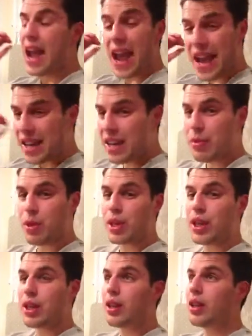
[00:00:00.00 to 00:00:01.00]

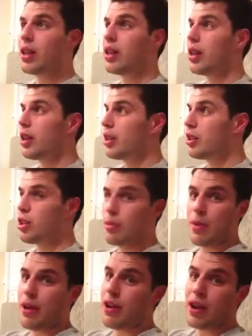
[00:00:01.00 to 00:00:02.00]
anybody to
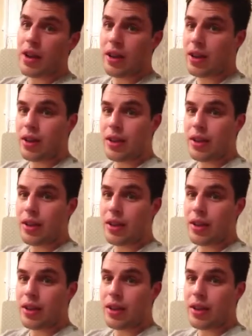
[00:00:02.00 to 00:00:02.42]
merit